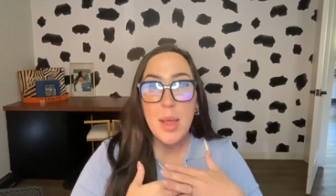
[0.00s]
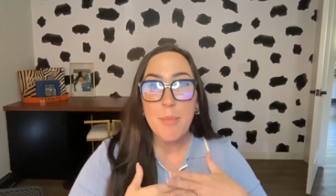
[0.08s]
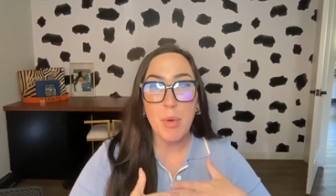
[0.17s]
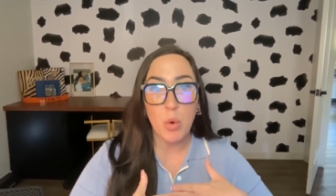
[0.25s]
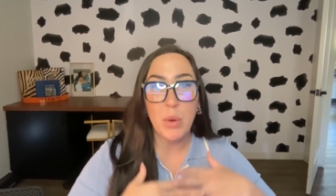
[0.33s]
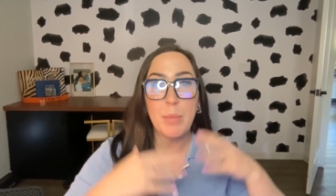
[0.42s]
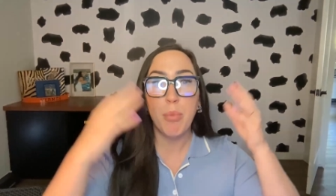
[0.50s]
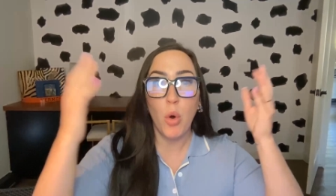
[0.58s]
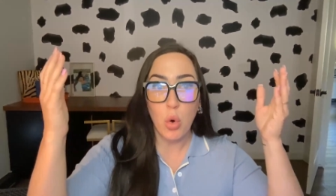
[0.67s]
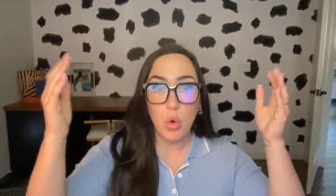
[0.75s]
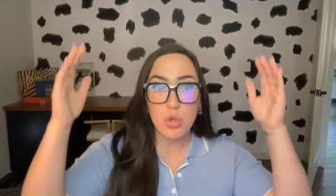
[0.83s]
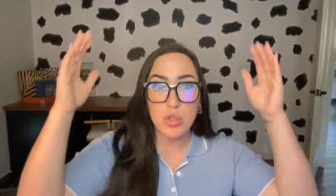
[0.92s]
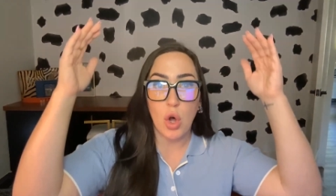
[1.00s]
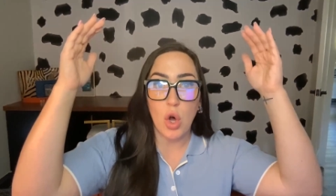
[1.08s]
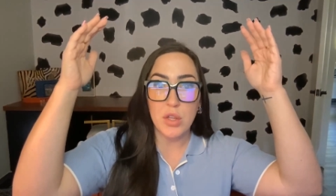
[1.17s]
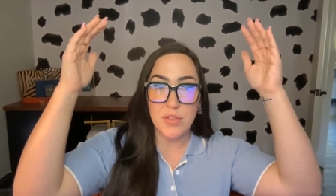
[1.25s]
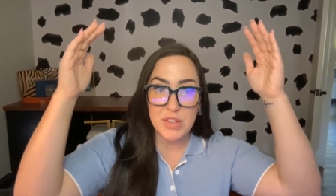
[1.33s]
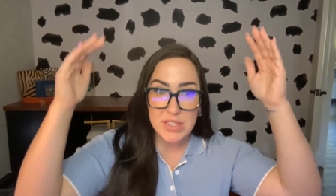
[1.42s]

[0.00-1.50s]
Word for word: but we pulled all of the